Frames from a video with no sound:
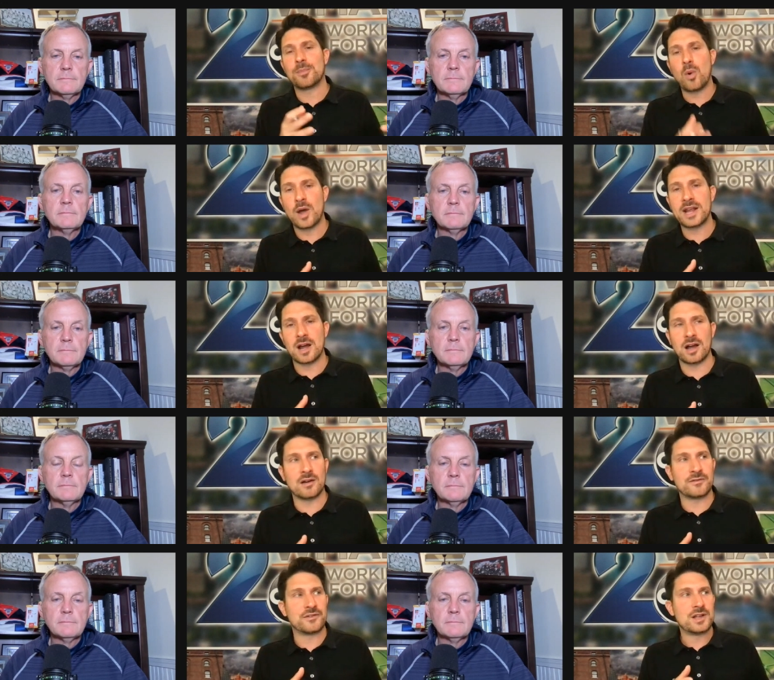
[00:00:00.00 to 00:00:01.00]
Speaker 1: point
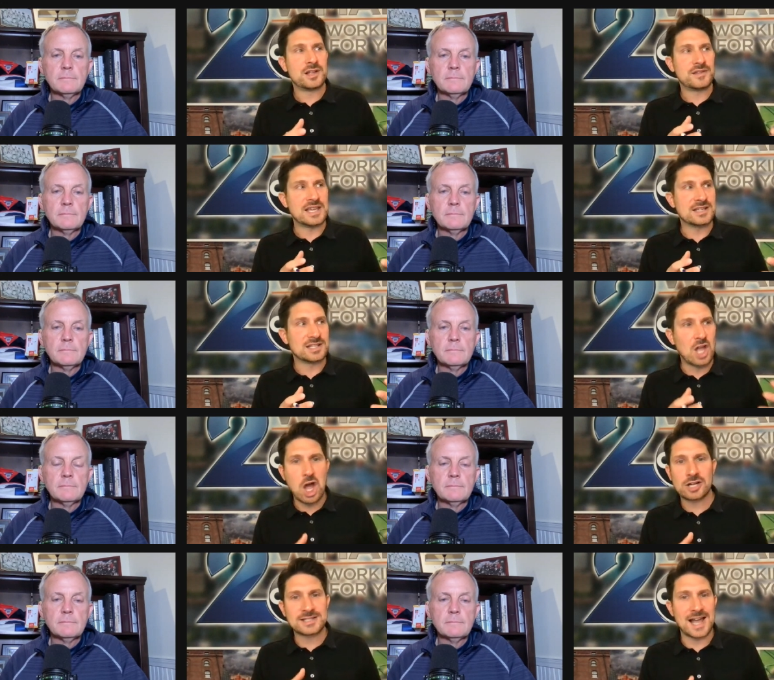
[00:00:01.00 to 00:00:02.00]
of these
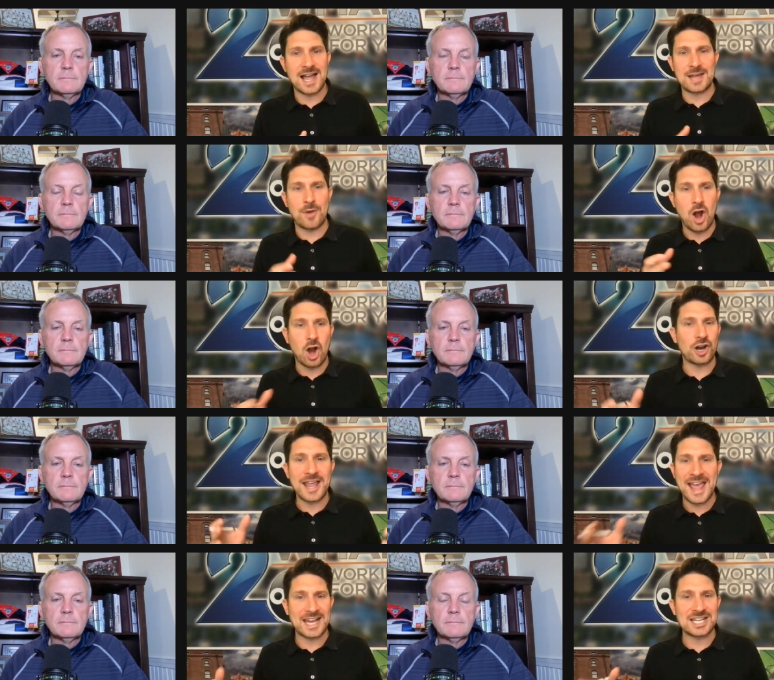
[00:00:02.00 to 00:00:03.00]
longtime hard
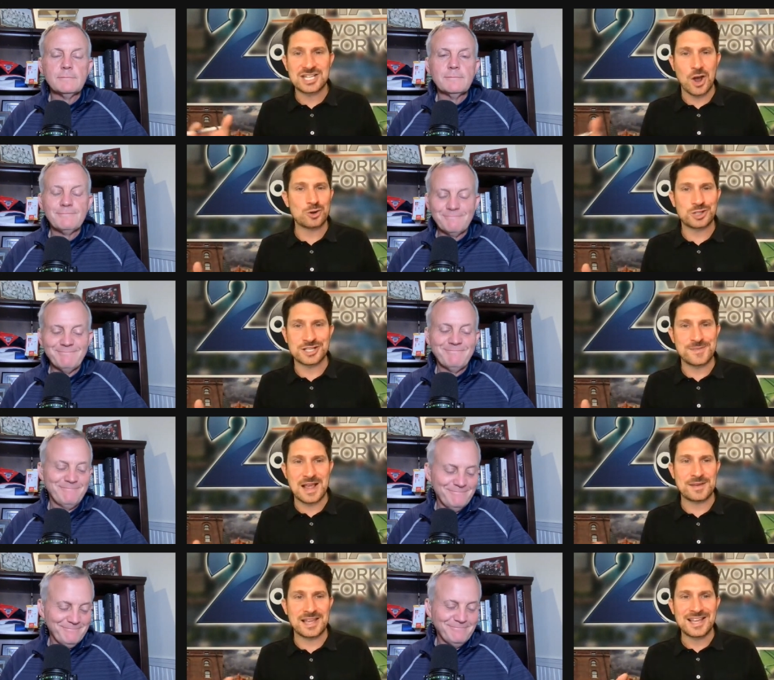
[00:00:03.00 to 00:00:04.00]
headed coaches
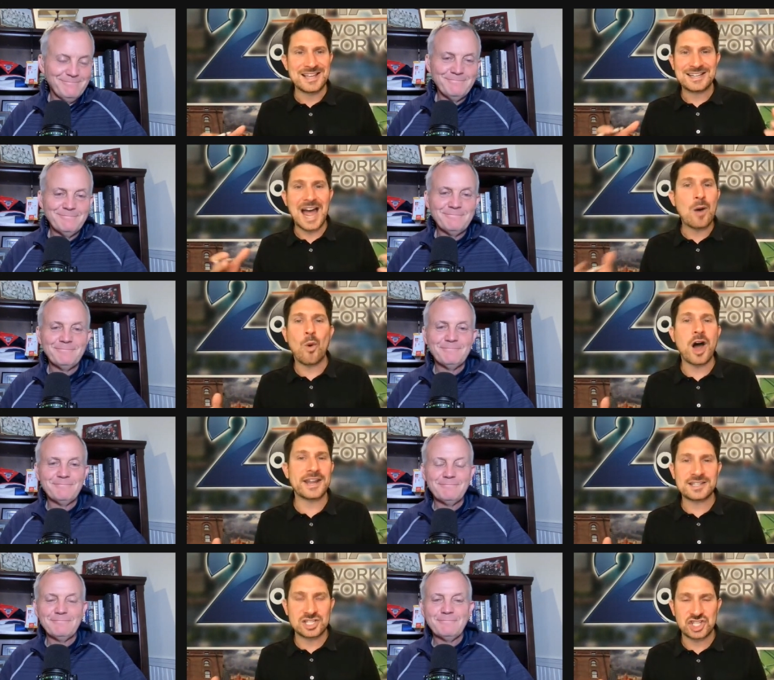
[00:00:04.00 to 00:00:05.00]
maybe not
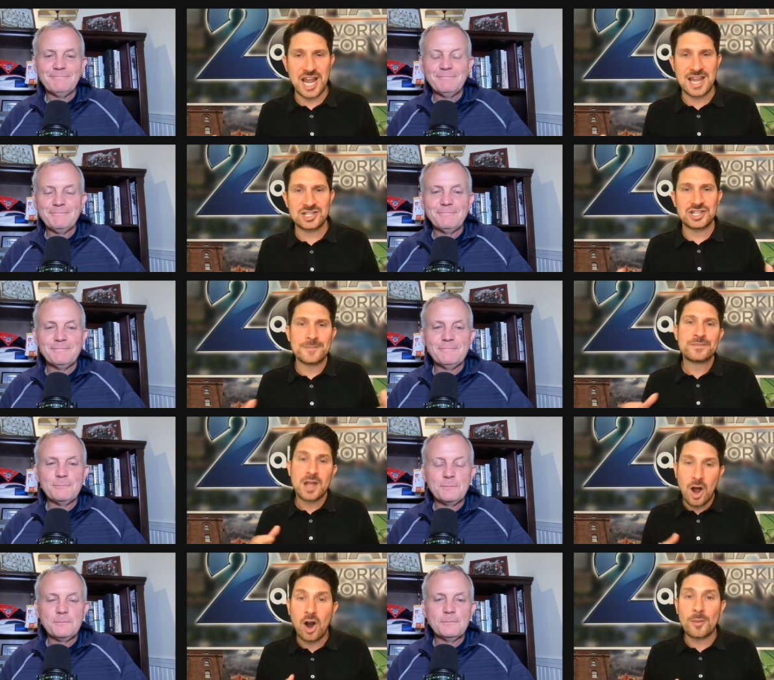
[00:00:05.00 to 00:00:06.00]
wanting to change,
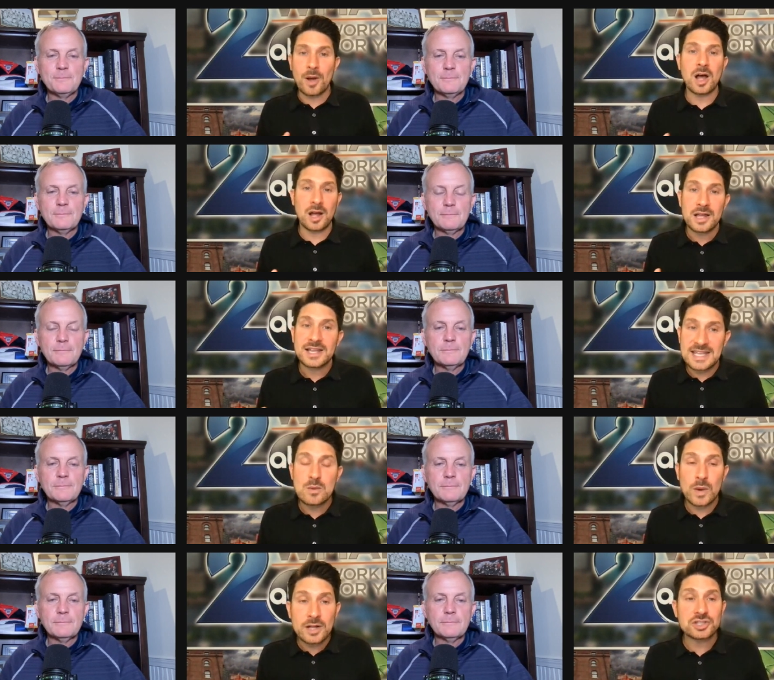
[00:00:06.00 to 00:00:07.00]
Harbaugh, he
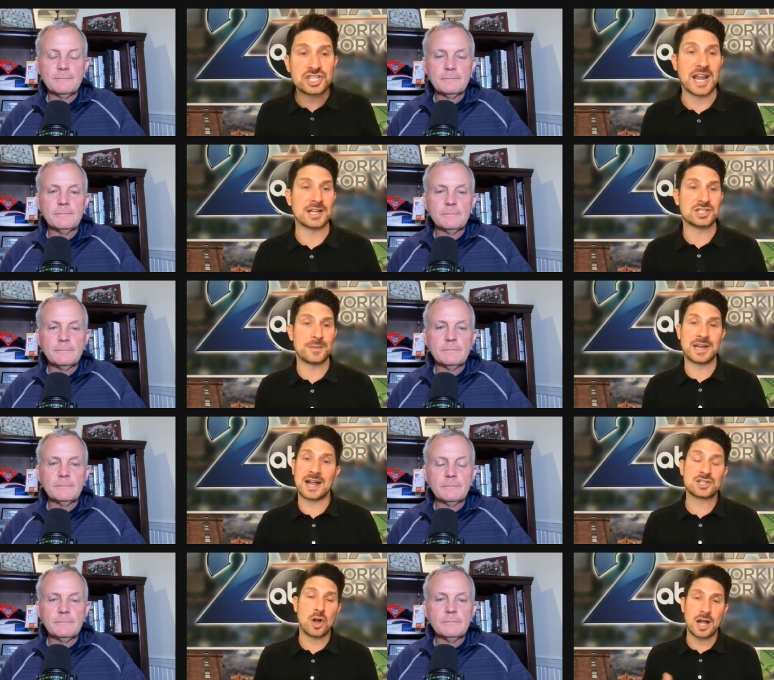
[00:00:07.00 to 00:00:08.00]
will change. I mean, I,
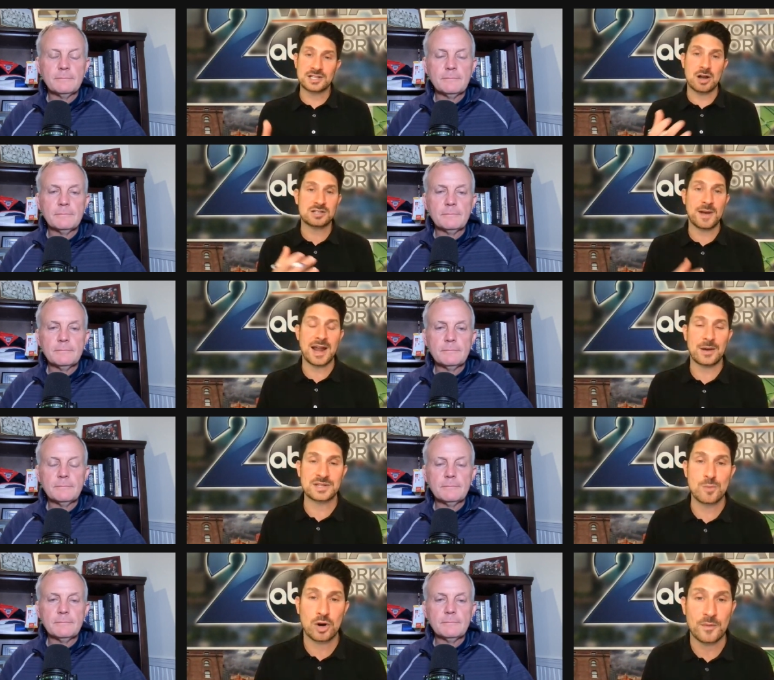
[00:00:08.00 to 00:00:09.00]
talk, I talked about how he's
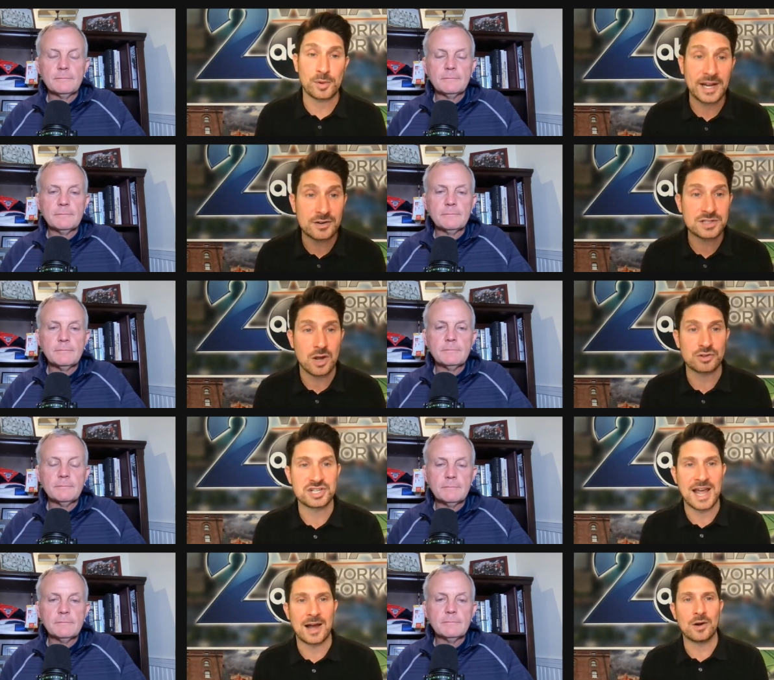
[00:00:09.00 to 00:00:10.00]
more of a player's coach
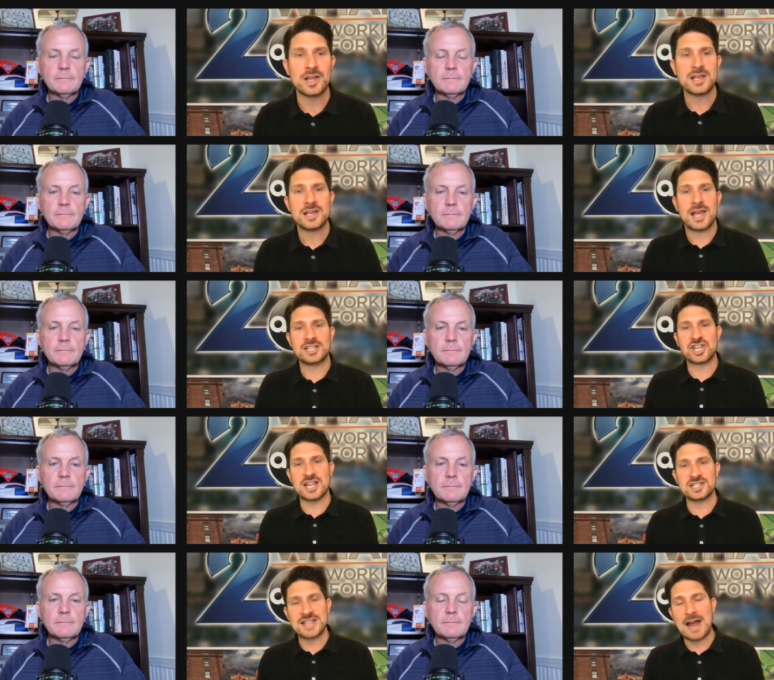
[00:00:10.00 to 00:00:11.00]
now a
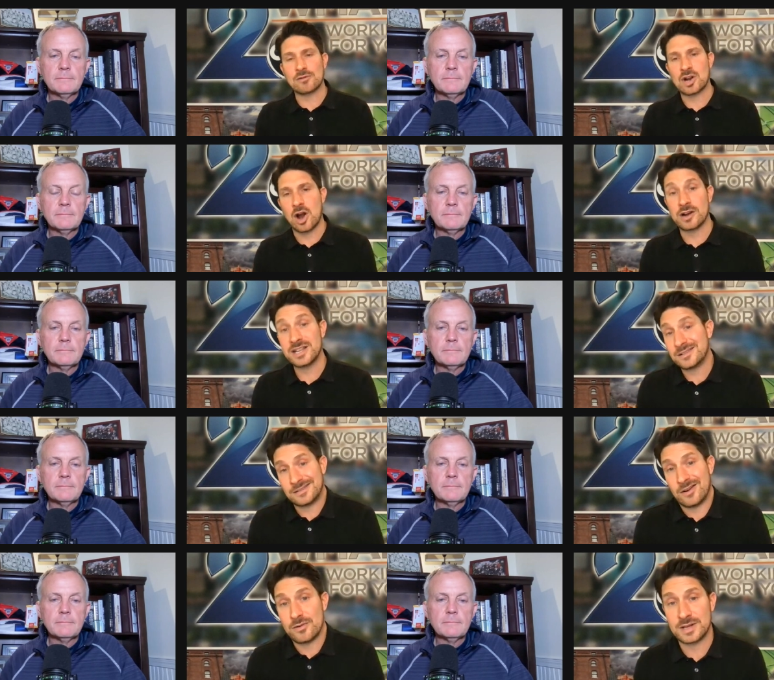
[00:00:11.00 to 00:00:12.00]
change in that regard. And, you
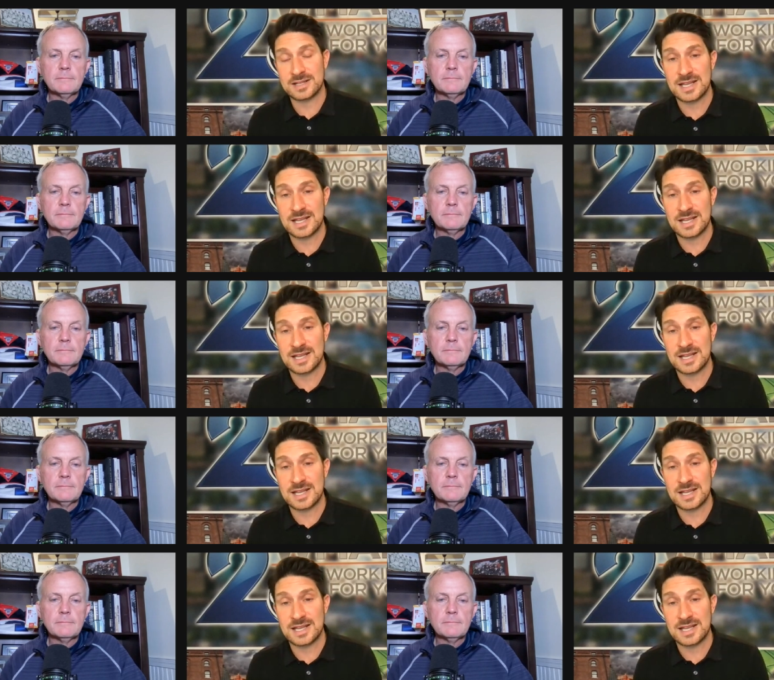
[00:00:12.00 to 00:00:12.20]
know, it,